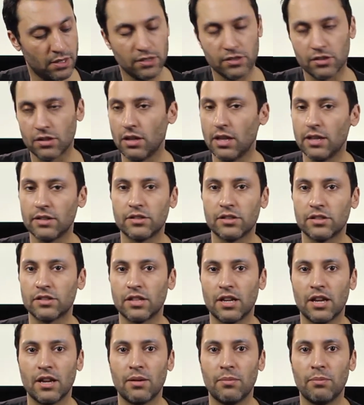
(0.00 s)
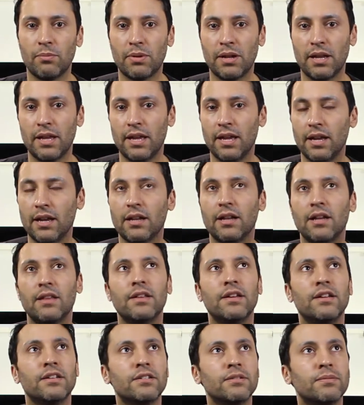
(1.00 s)
So let's just say I'm playing like
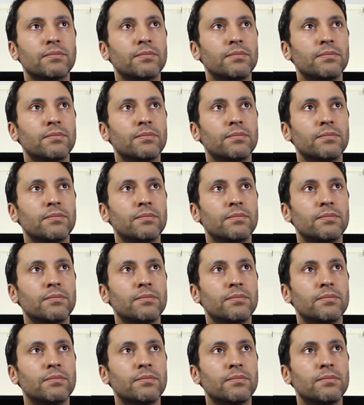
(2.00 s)
this.